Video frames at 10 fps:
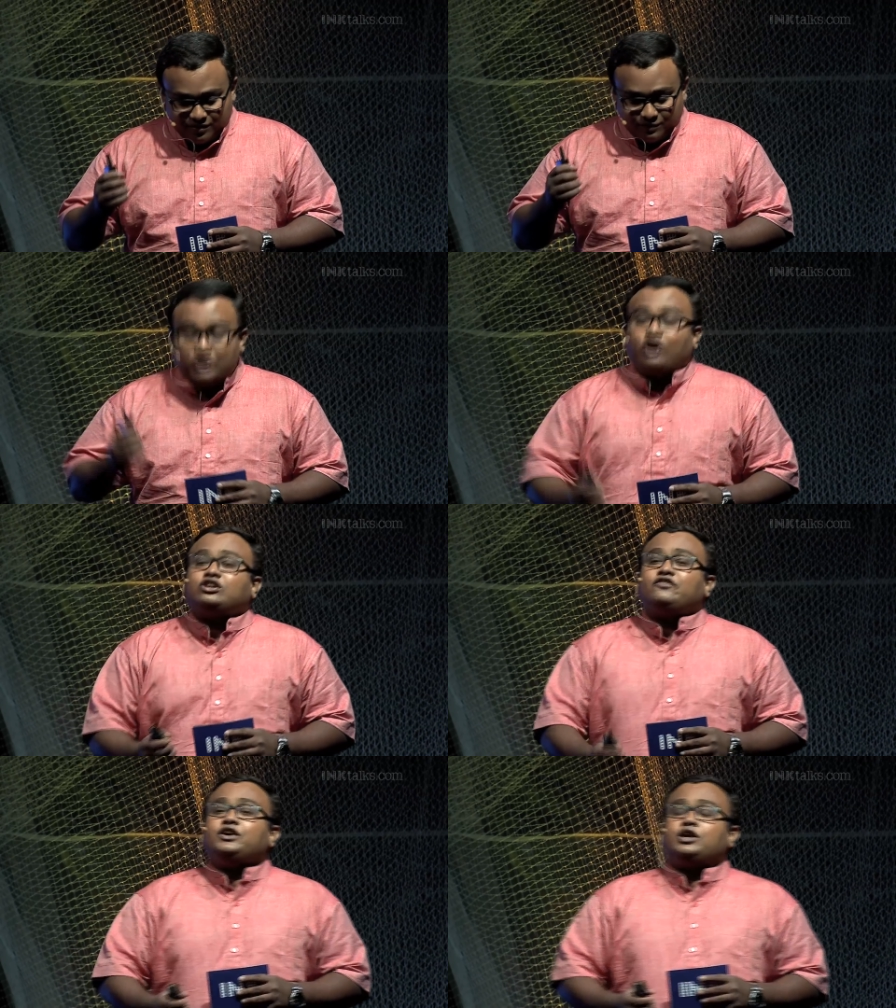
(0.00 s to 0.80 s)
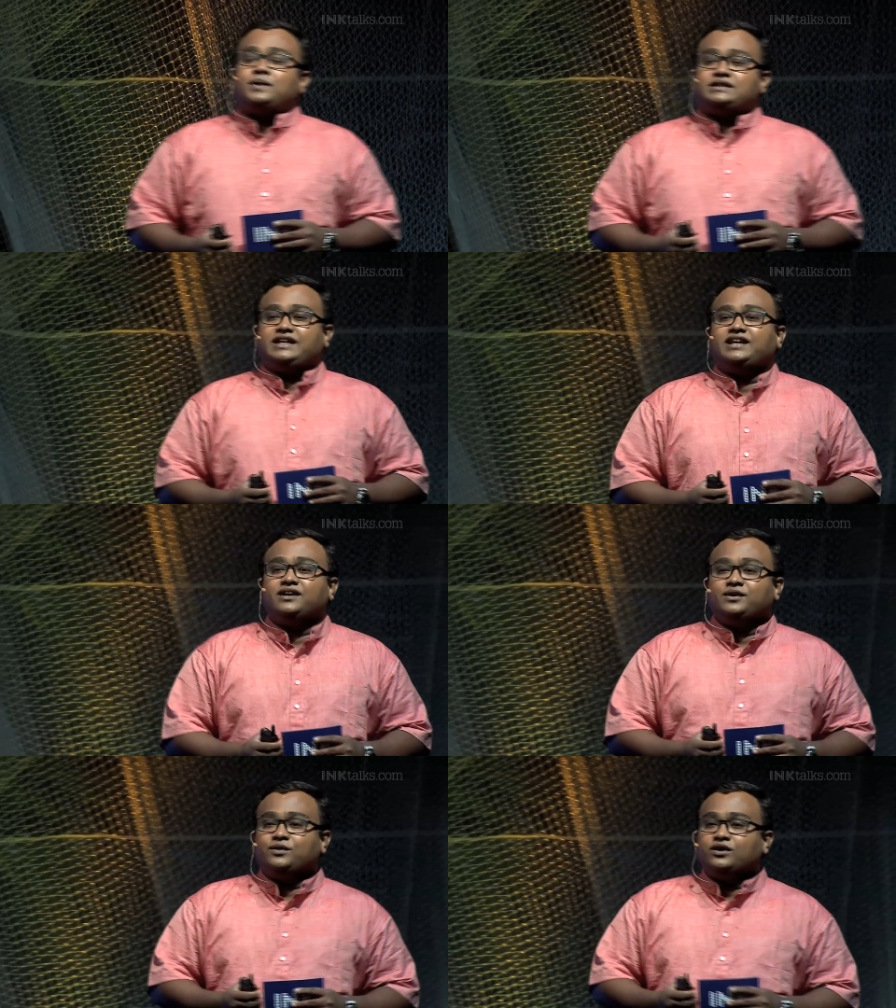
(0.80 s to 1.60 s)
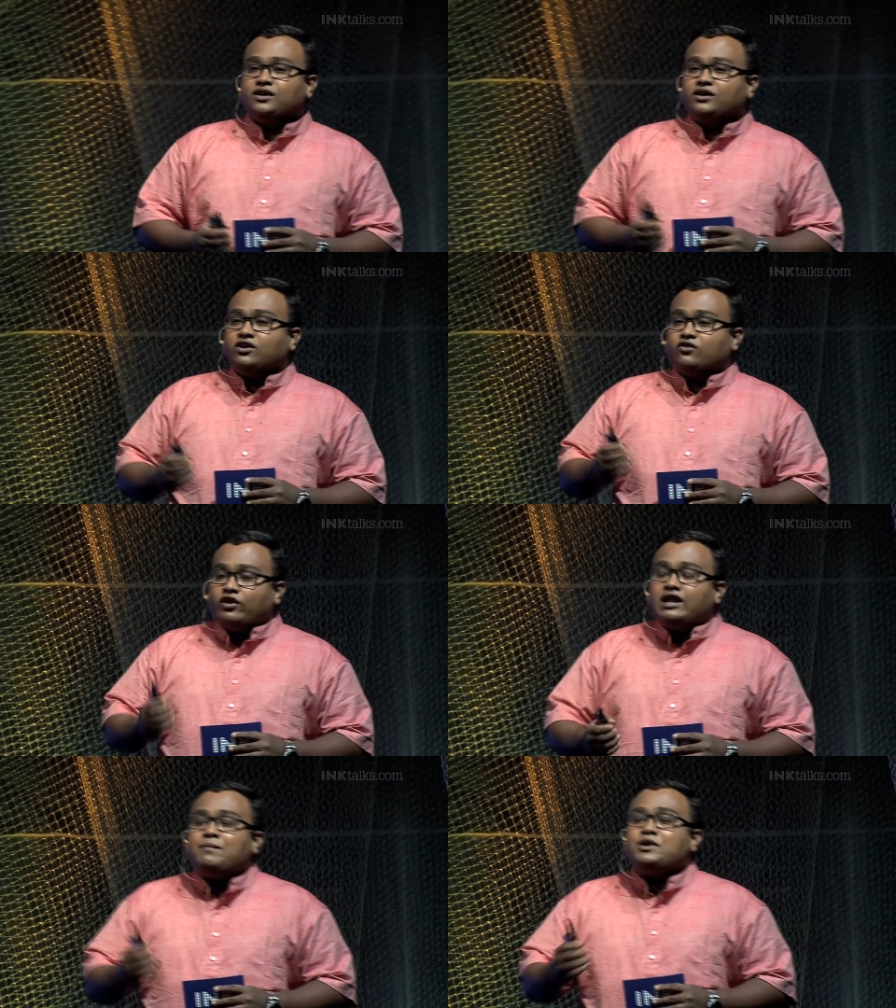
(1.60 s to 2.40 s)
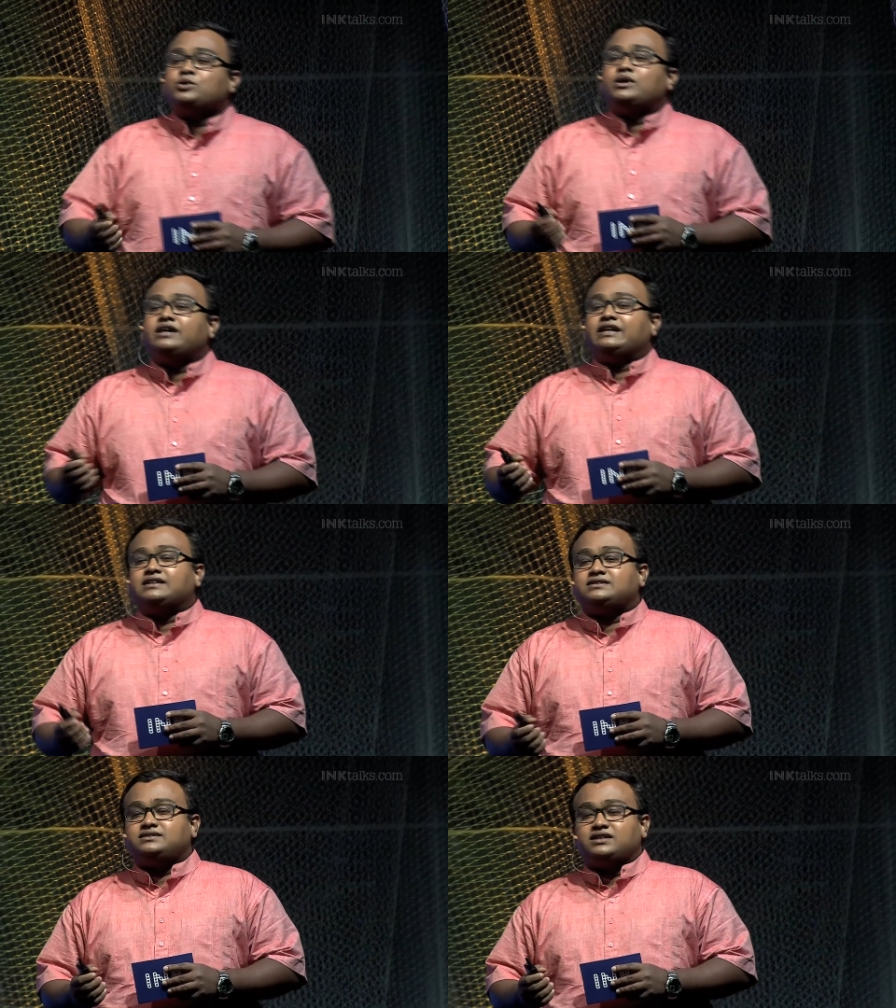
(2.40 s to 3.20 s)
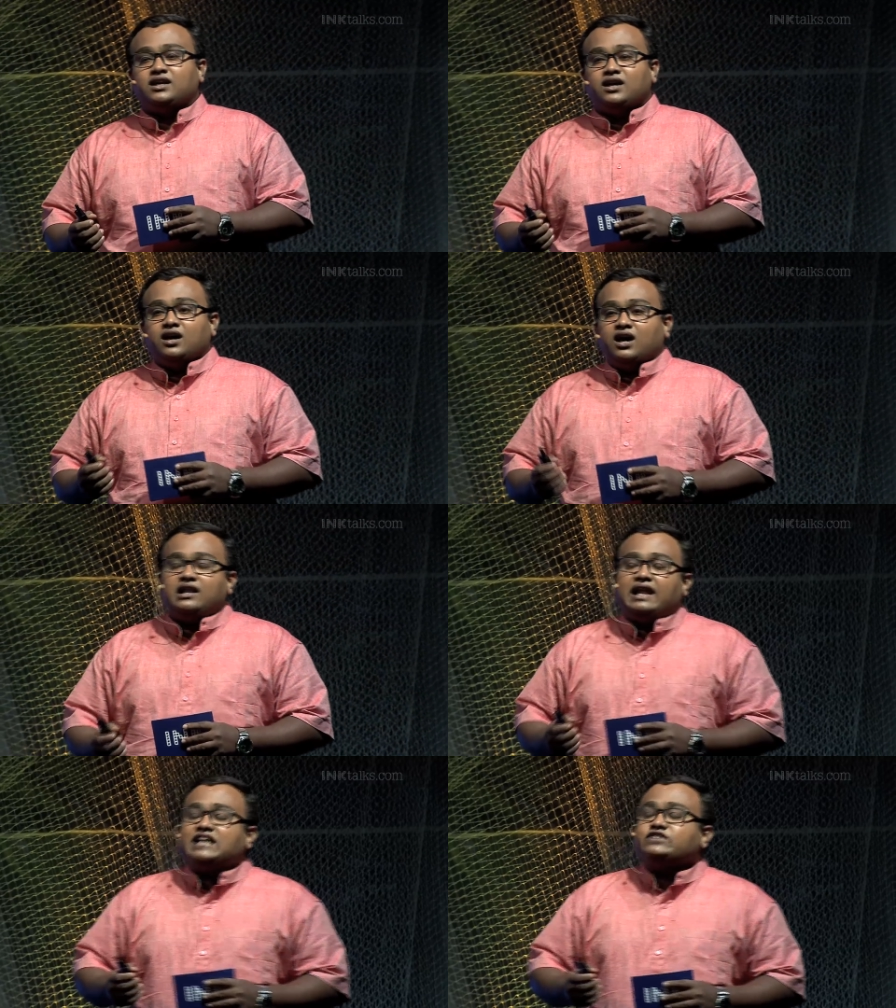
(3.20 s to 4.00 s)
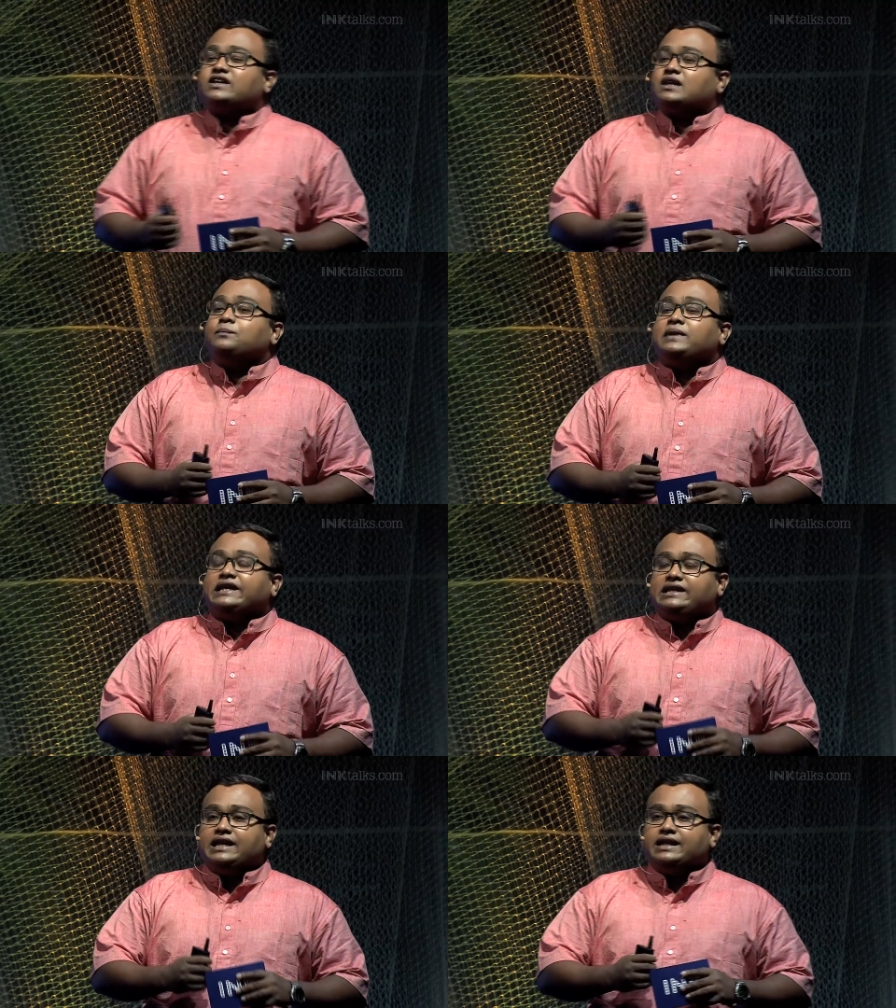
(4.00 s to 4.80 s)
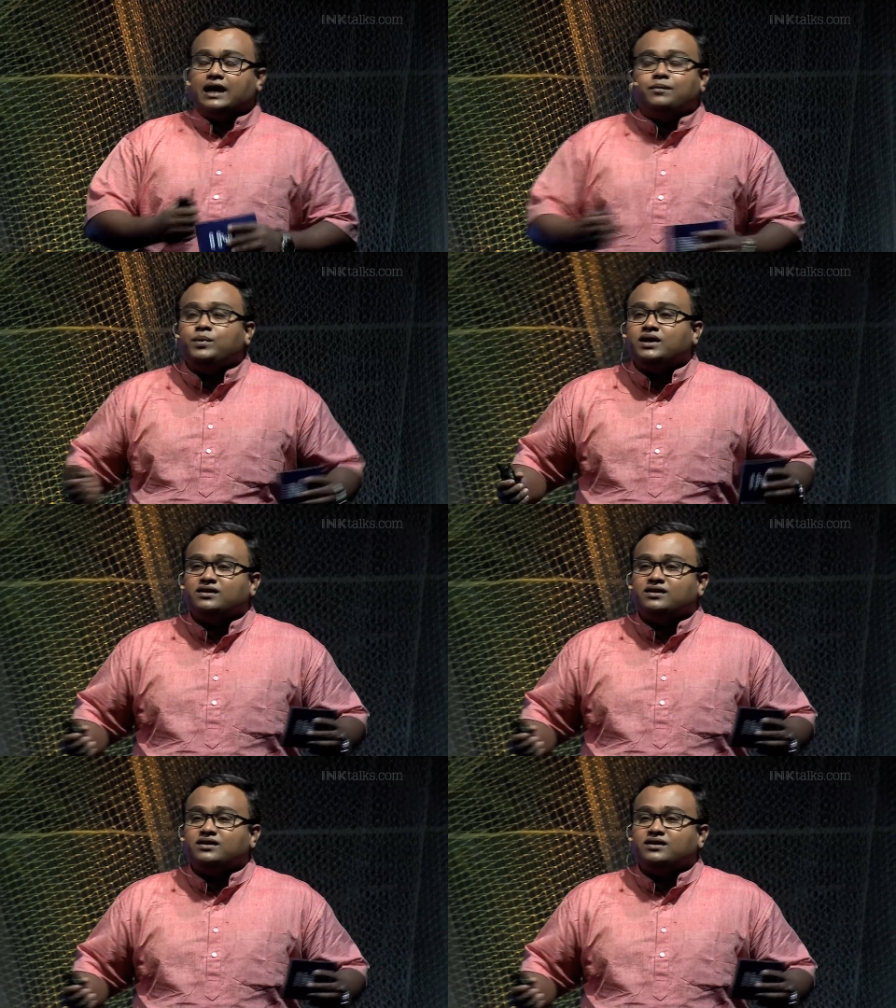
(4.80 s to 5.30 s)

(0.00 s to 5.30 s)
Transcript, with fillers: Because of neuropathy, what happened to her is her legs were completely numb.